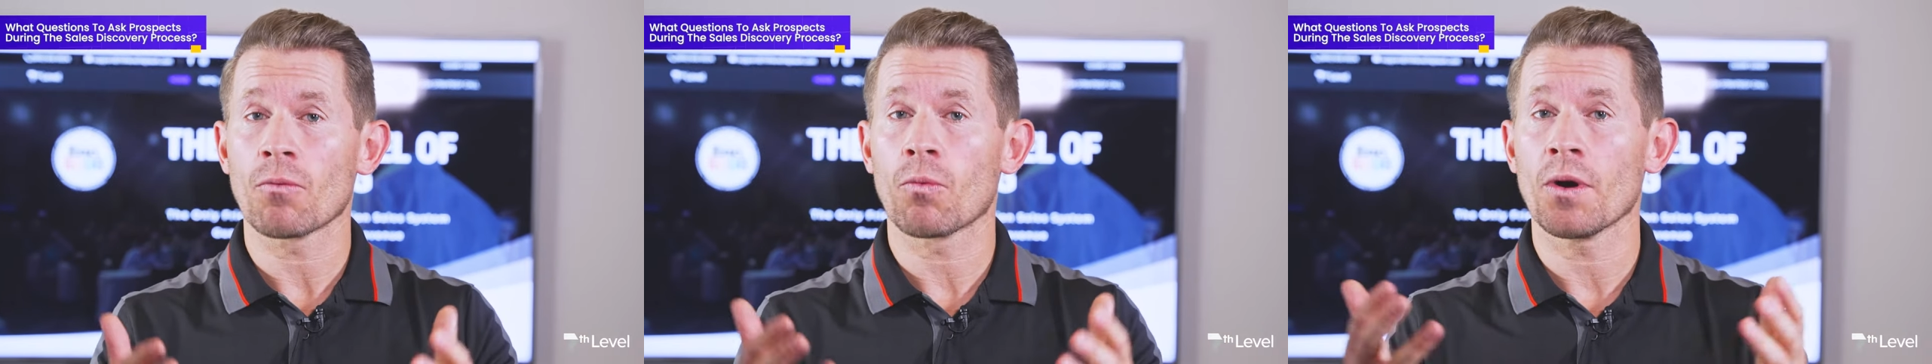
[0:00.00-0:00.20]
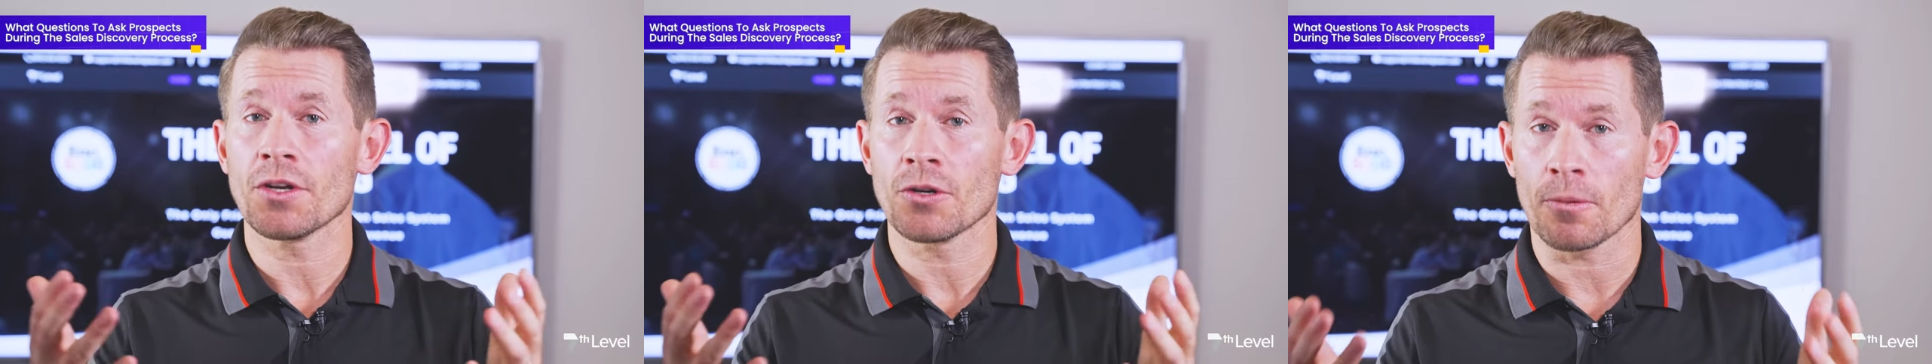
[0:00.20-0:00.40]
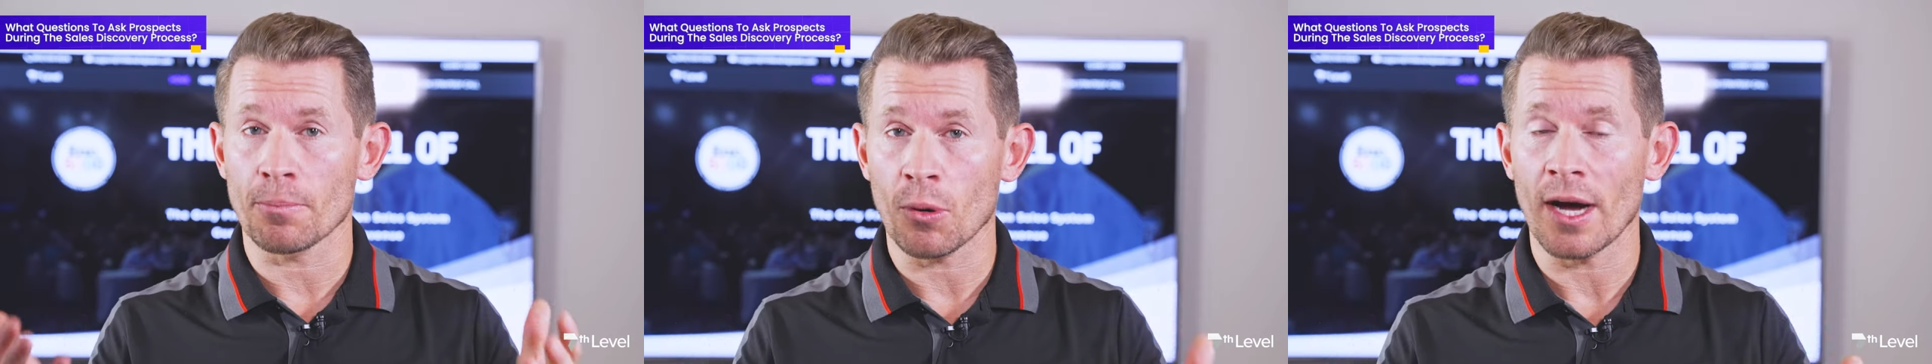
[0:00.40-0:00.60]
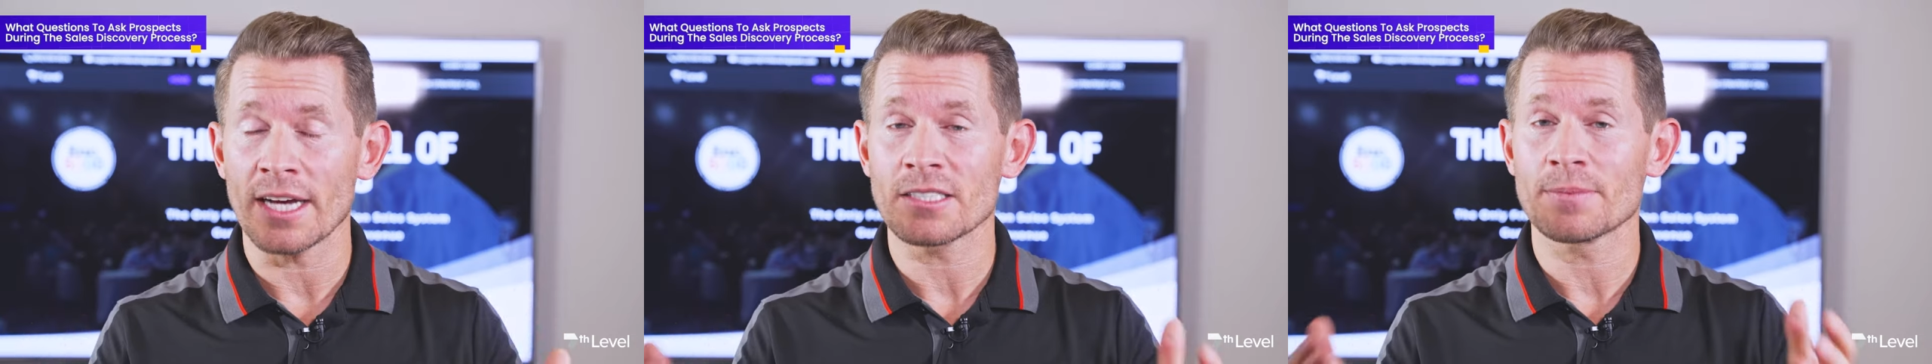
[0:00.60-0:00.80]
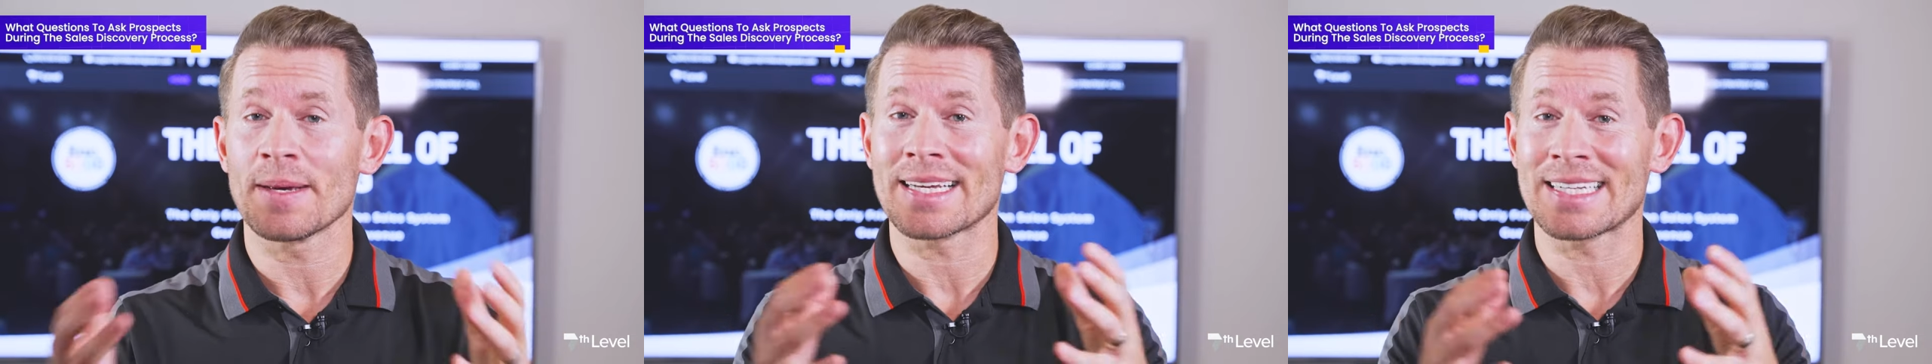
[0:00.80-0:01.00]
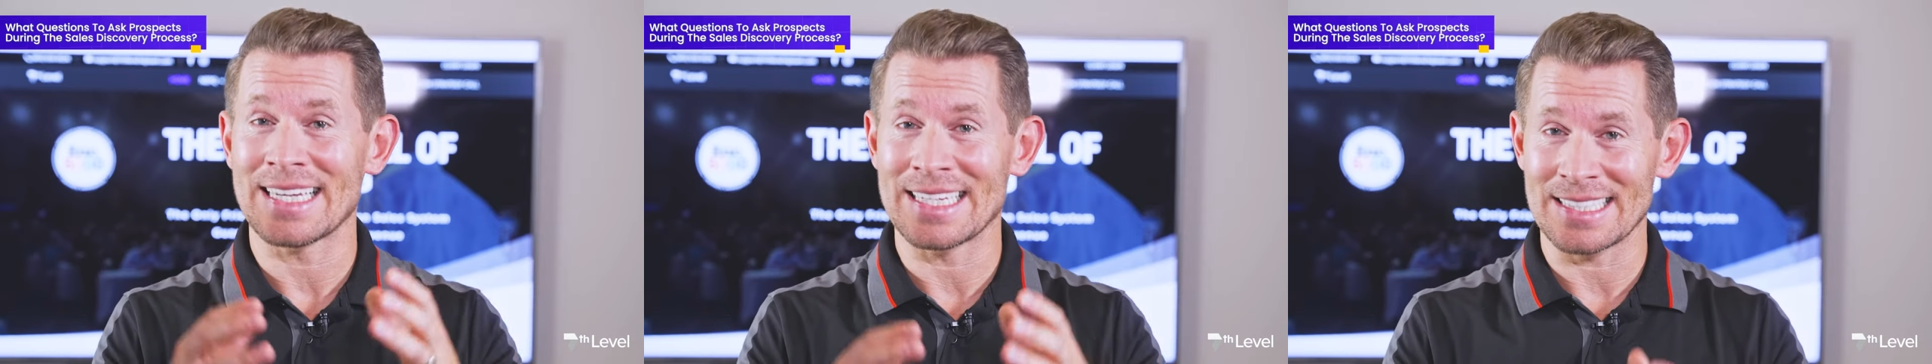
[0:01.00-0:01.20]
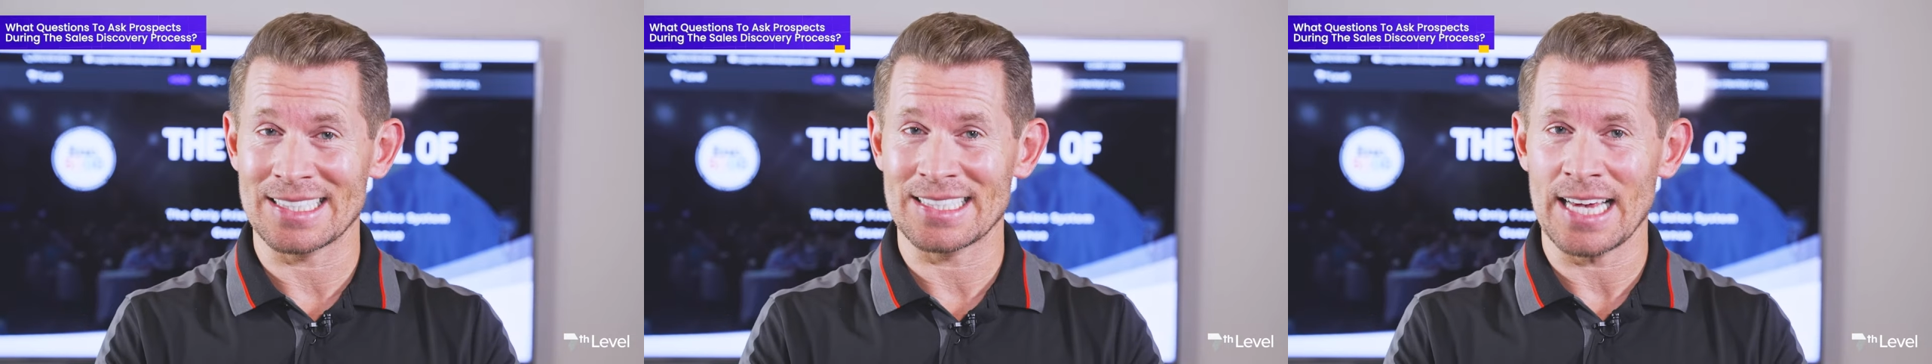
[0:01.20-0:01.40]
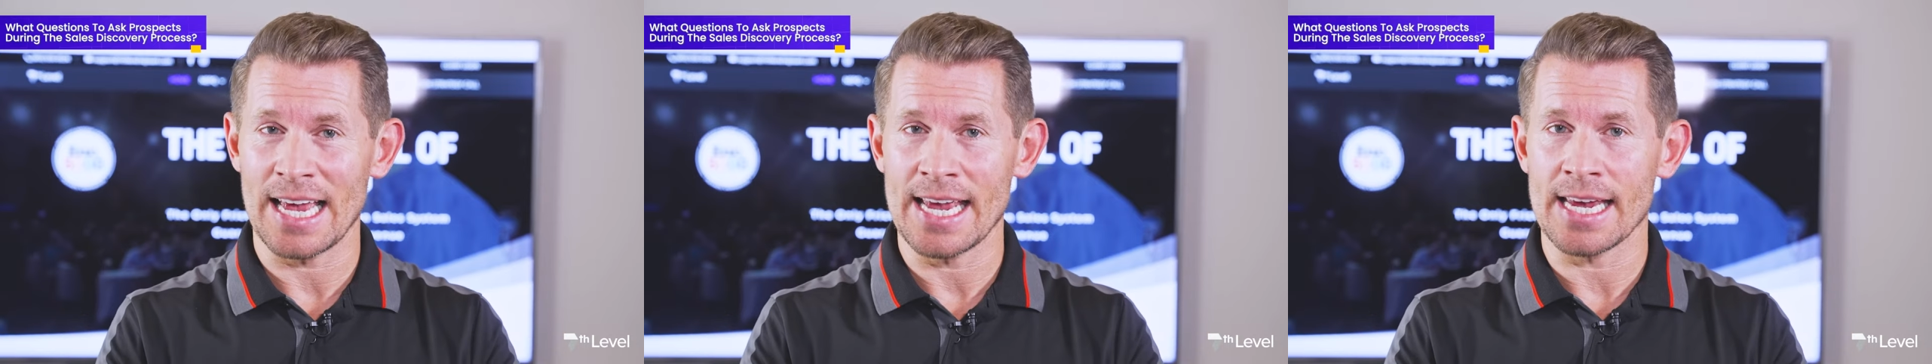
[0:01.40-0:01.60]
what your prospect is
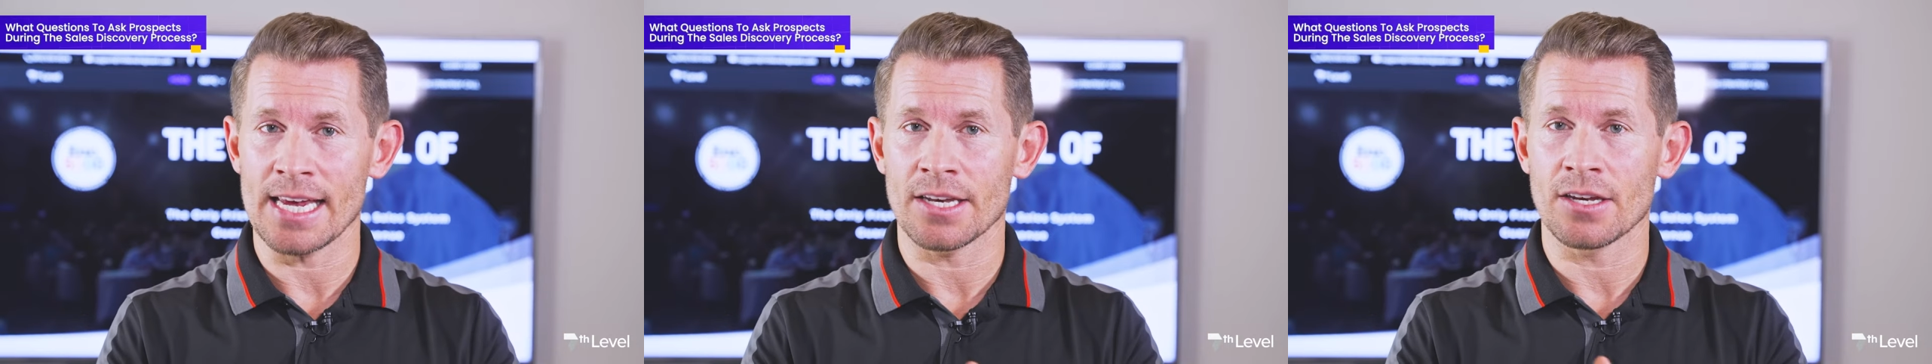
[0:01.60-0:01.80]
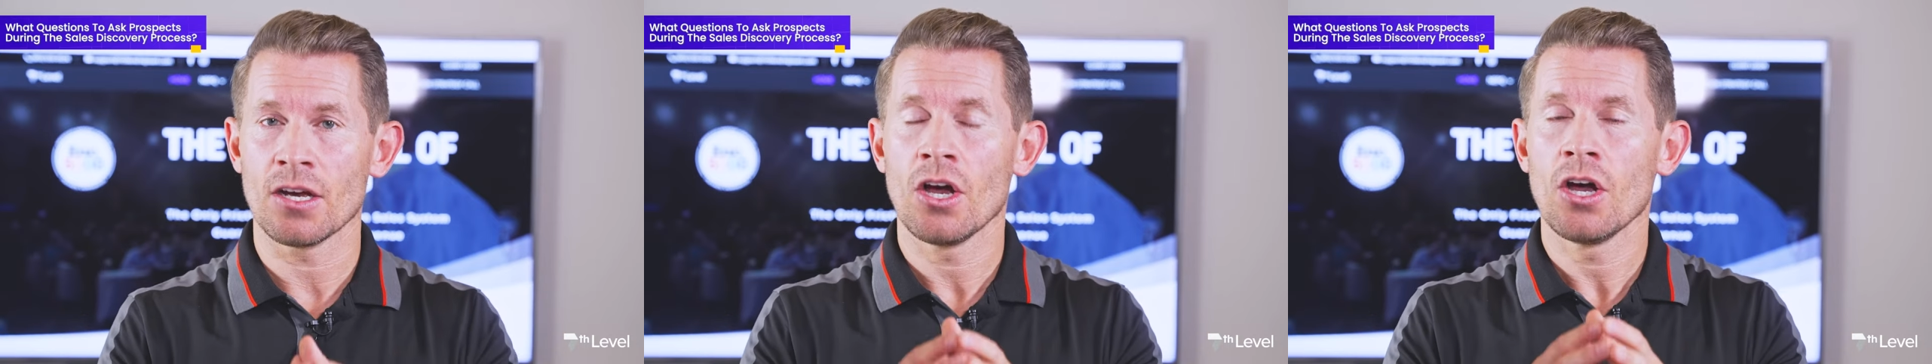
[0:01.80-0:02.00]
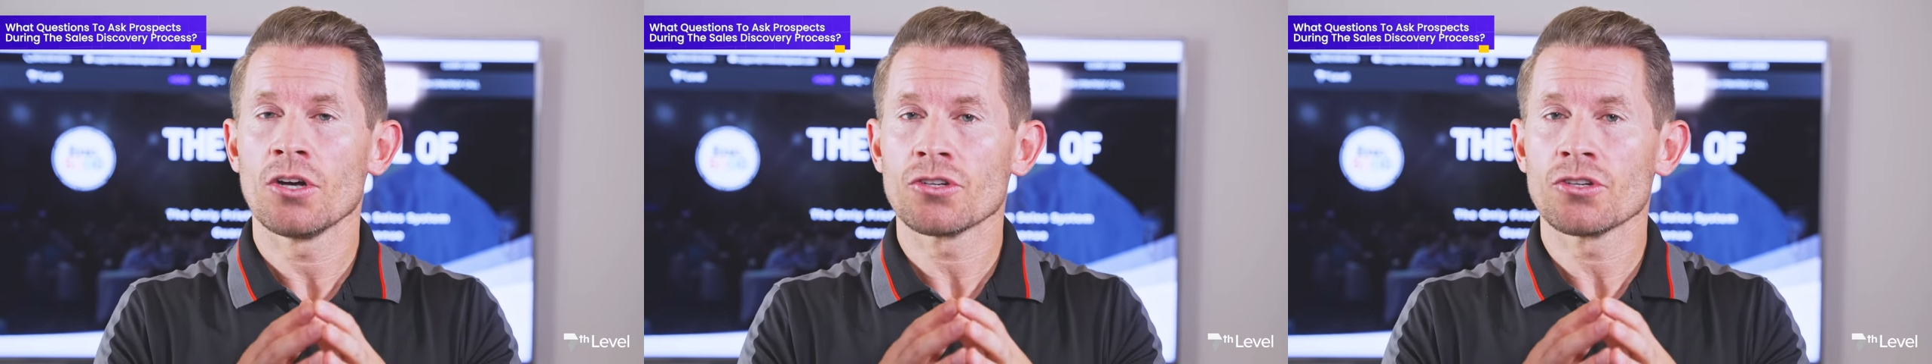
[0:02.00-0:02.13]
saying